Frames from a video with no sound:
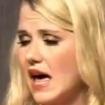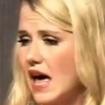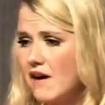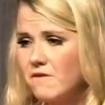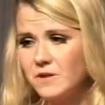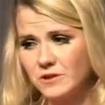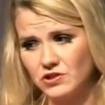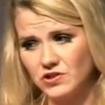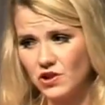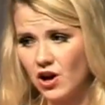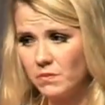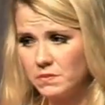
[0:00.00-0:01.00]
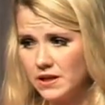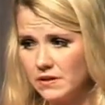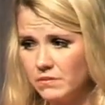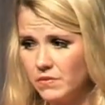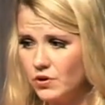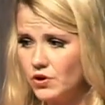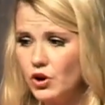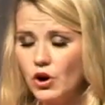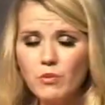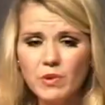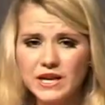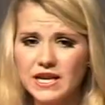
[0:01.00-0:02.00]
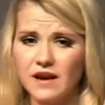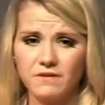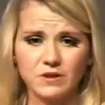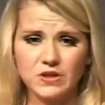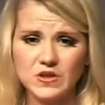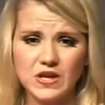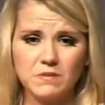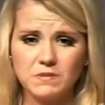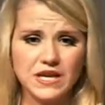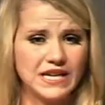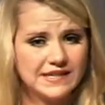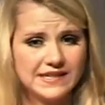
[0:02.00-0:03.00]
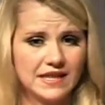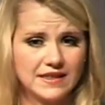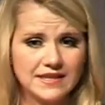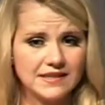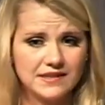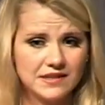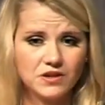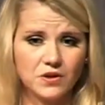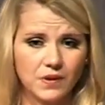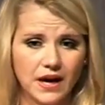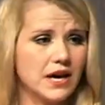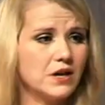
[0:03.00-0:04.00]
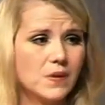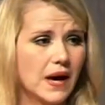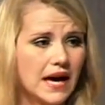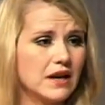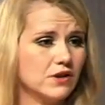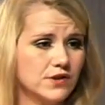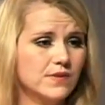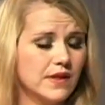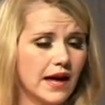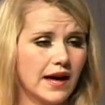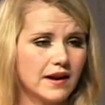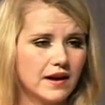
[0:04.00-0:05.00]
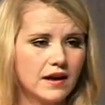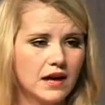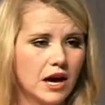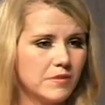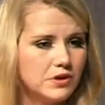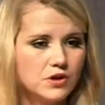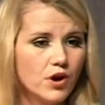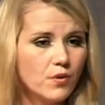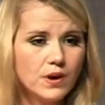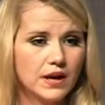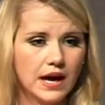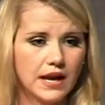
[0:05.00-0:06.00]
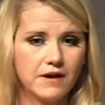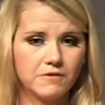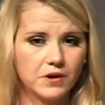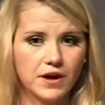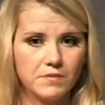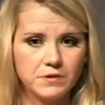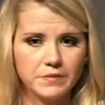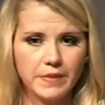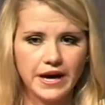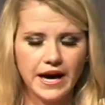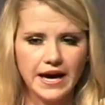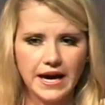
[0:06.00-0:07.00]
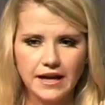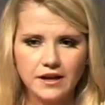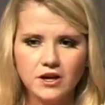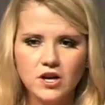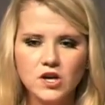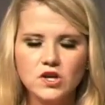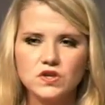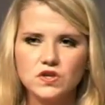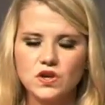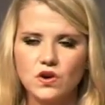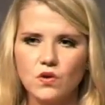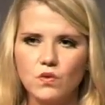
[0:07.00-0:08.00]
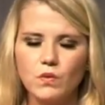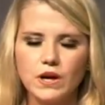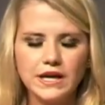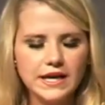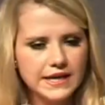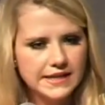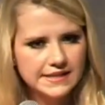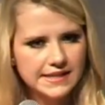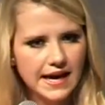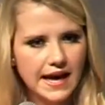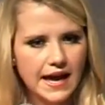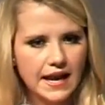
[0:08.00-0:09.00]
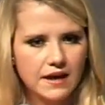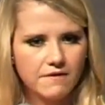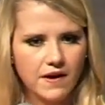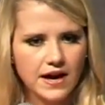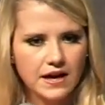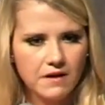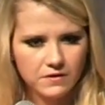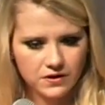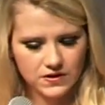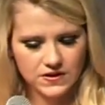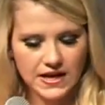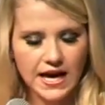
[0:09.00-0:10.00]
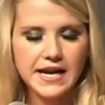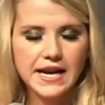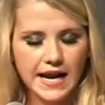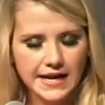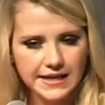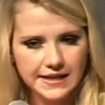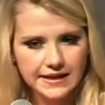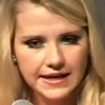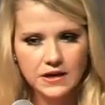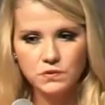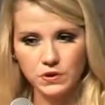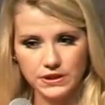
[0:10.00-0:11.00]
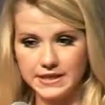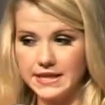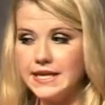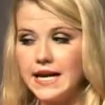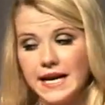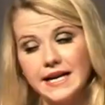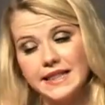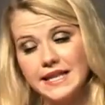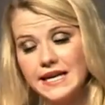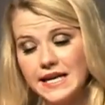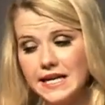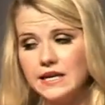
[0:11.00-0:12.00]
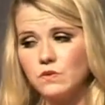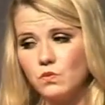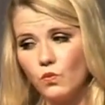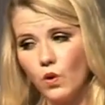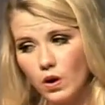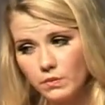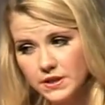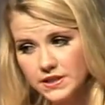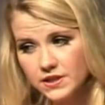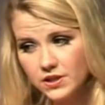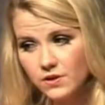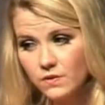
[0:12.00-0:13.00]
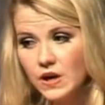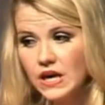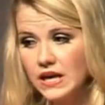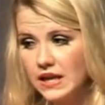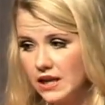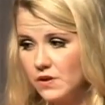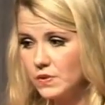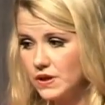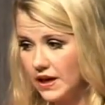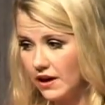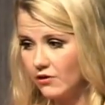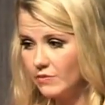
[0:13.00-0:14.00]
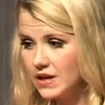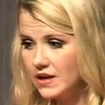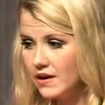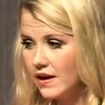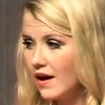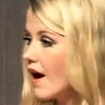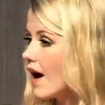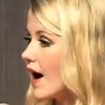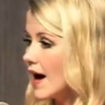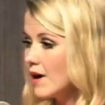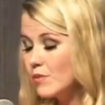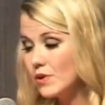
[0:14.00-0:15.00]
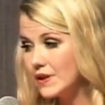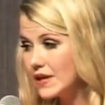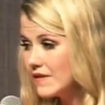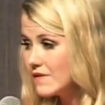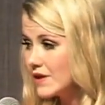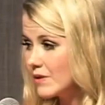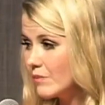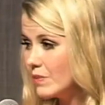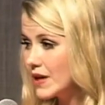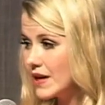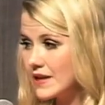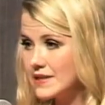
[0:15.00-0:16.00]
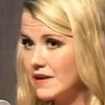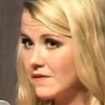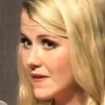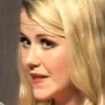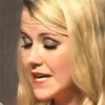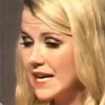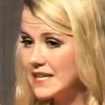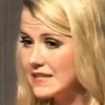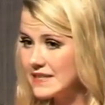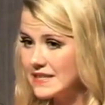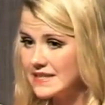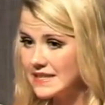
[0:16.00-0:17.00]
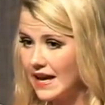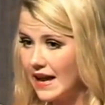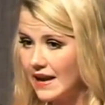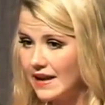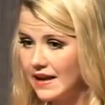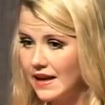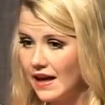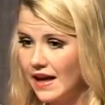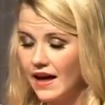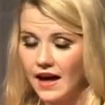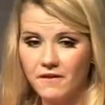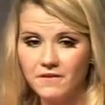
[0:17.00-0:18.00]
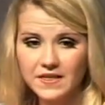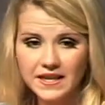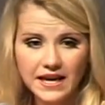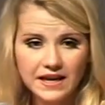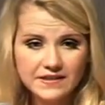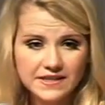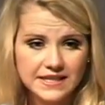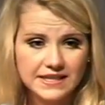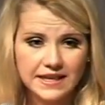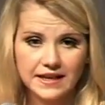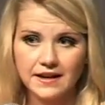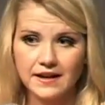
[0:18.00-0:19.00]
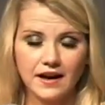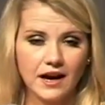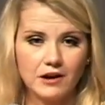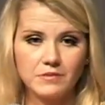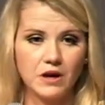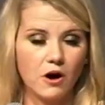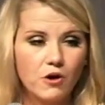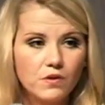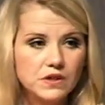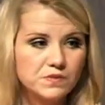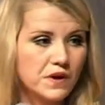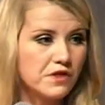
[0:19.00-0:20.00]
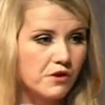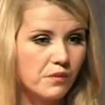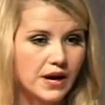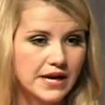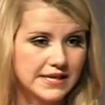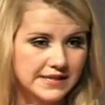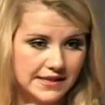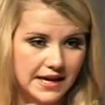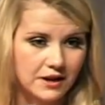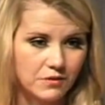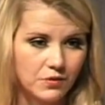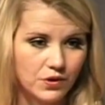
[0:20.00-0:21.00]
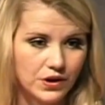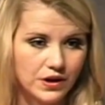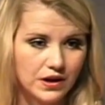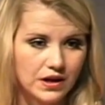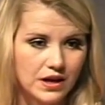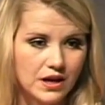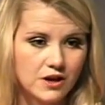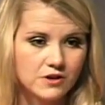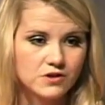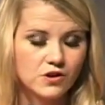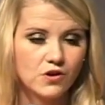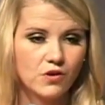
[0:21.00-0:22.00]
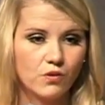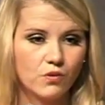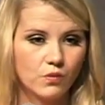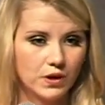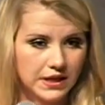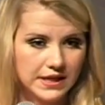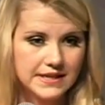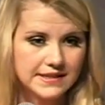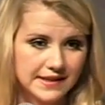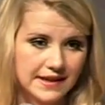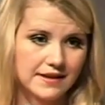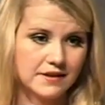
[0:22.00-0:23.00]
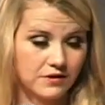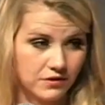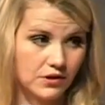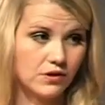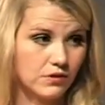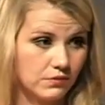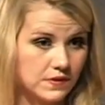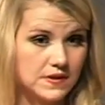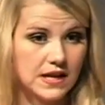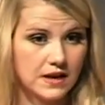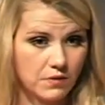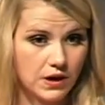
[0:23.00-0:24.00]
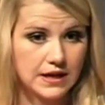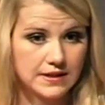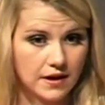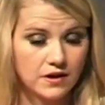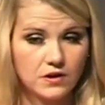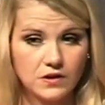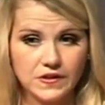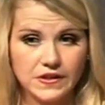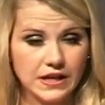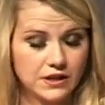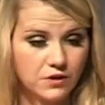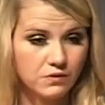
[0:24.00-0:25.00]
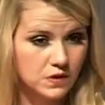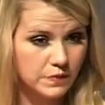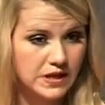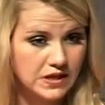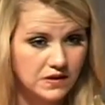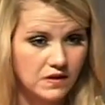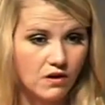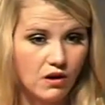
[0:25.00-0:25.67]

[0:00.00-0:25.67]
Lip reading: ever stopped him. Nobody ever stepped in and said, this isn't okay. You can't do that. I mean, no one had ever come to my aid. So when he said, if I ever said anything or did anything he didn't want me to do, he would kill me, I believed him because everything else he said, everything else he did, I mean, always went the way he said it would. So when he said, you know, say what I tell you to say, don't speak to the